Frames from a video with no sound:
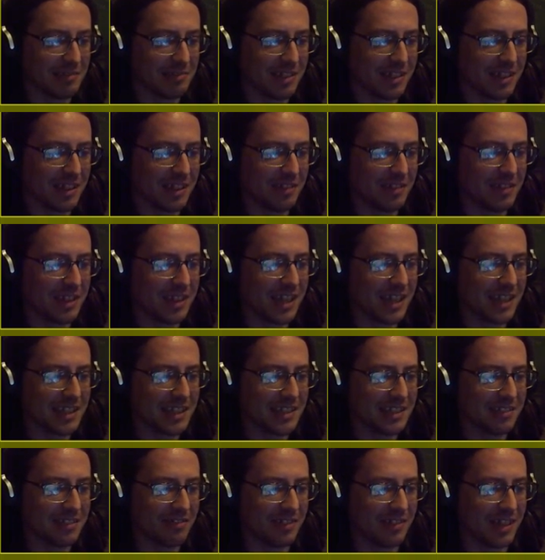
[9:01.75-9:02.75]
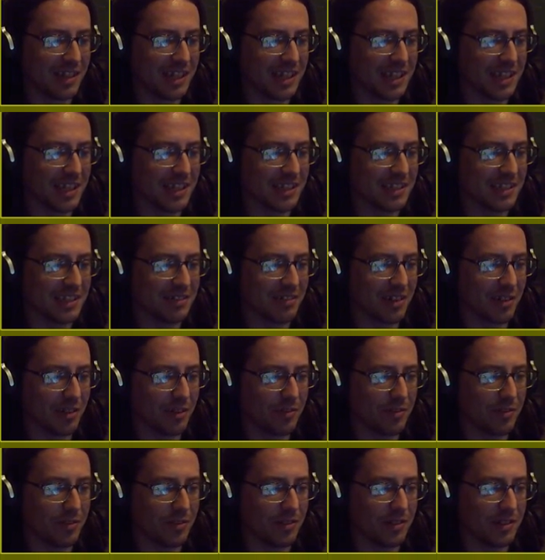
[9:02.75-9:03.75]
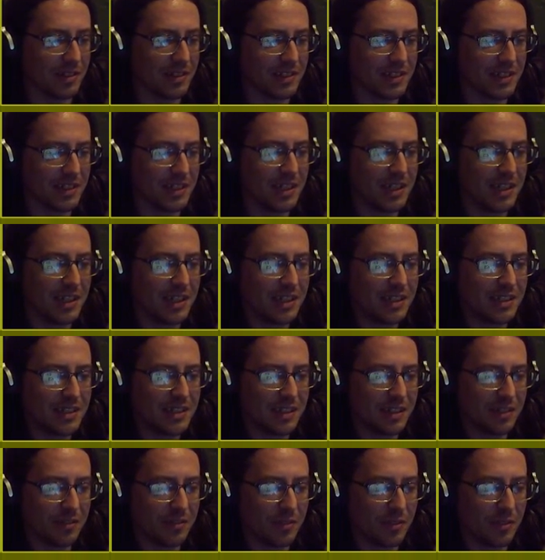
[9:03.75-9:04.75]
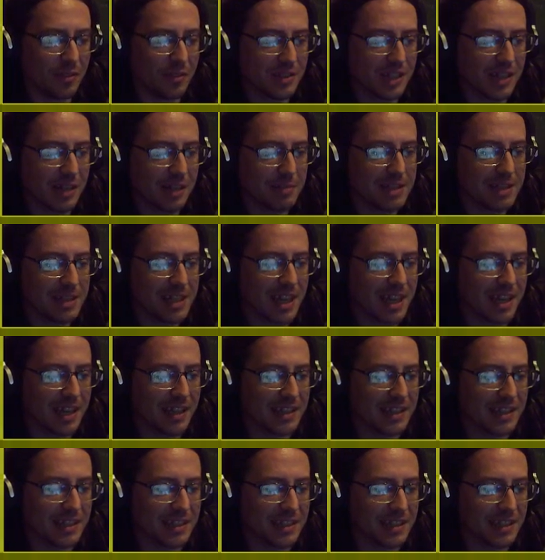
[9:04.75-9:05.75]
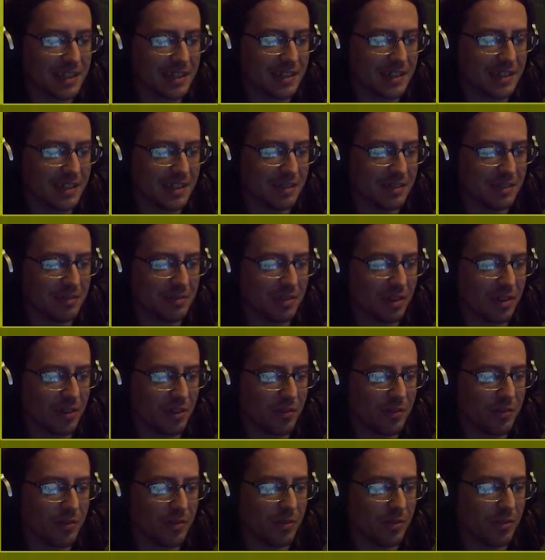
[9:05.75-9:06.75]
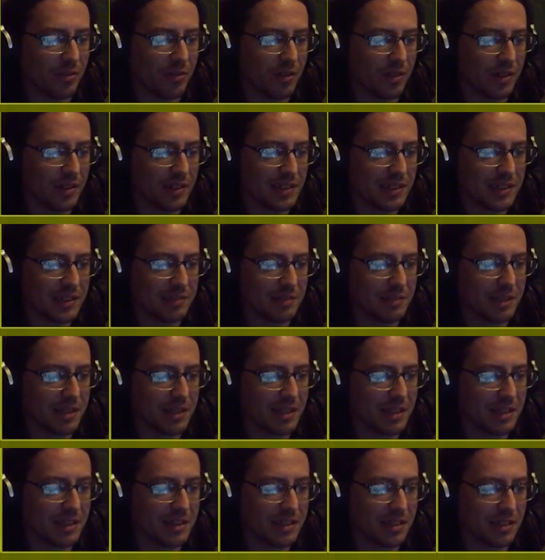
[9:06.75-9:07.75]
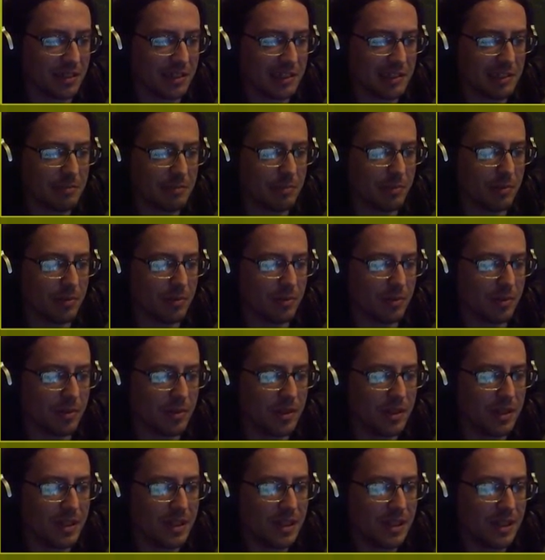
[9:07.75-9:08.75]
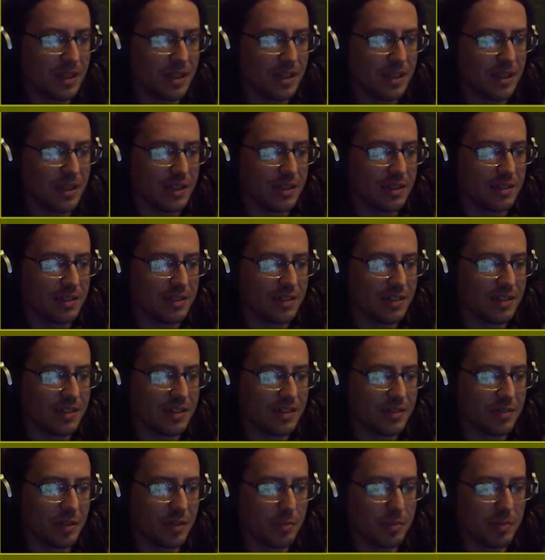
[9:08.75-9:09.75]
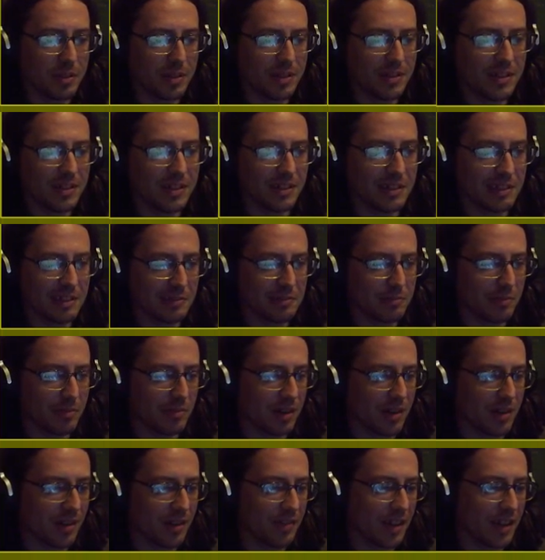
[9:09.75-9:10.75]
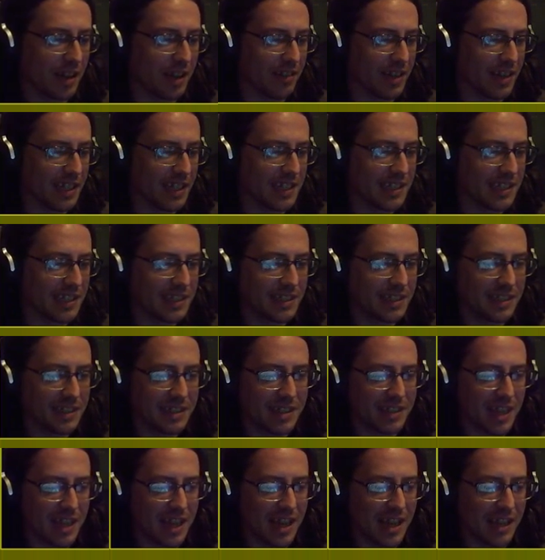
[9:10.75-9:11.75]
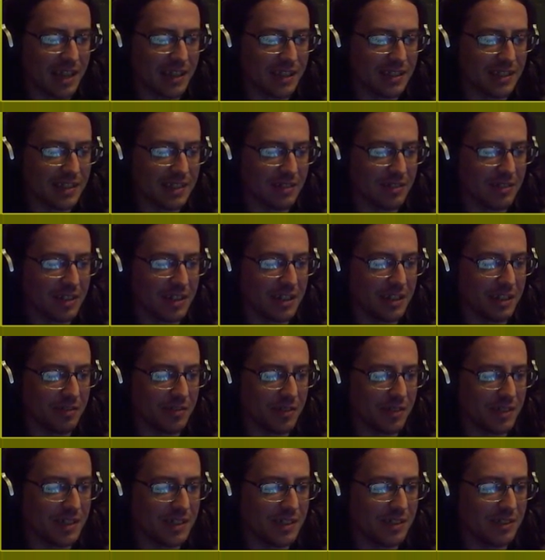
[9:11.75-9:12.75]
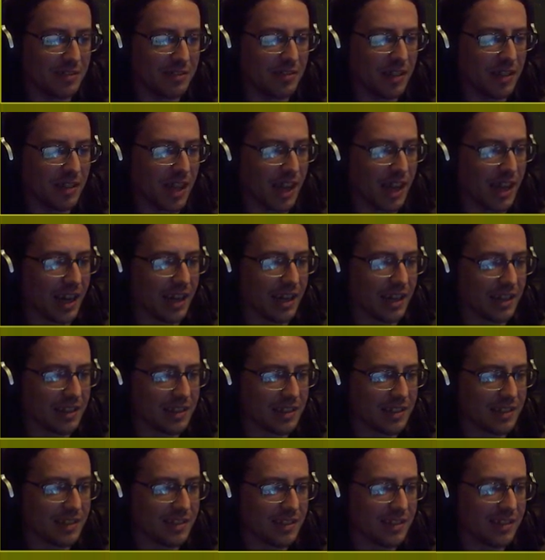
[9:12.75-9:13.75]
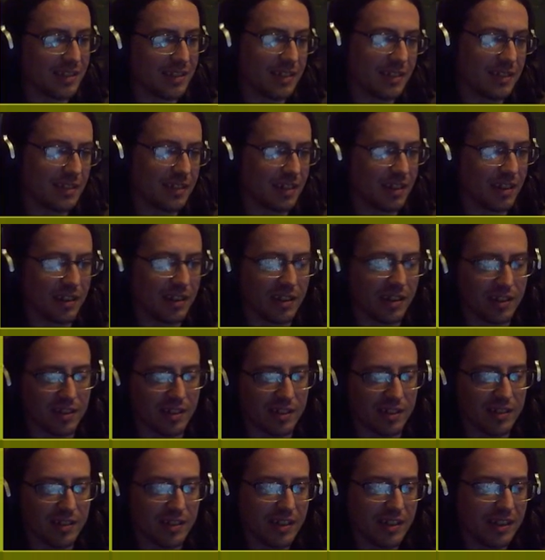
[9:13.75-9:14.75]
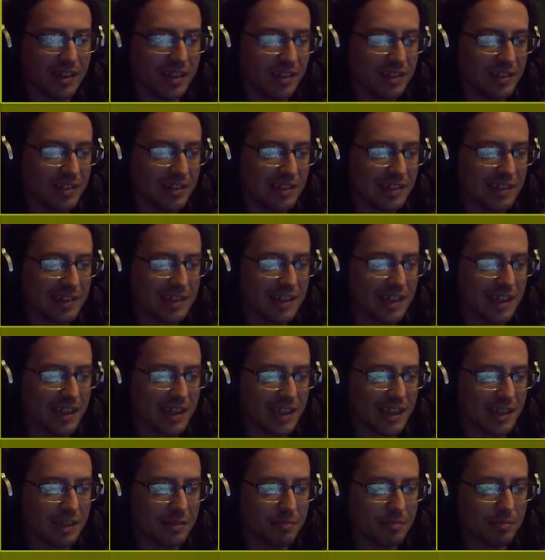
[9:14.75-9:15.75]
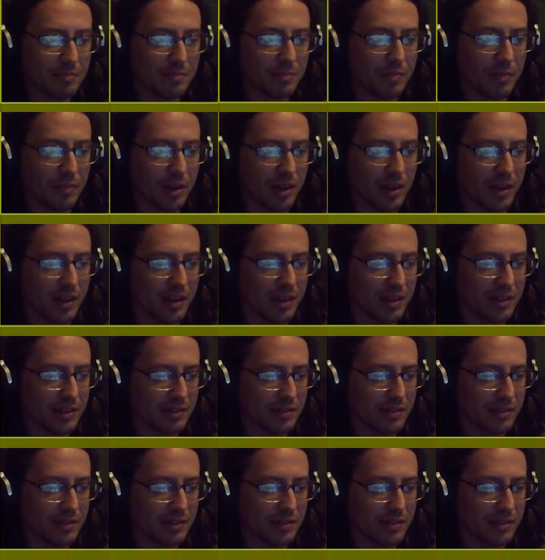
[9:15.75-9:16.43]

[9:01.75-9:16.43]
Well, I mean, that's not really going to do a lot for us. Deal four damage again isn't going to do a lot for us. I mean, the Dusk Boar, if I put the Dusk Boar out there, it's dead. So, I mean, if I do that, yeah, just thinking my...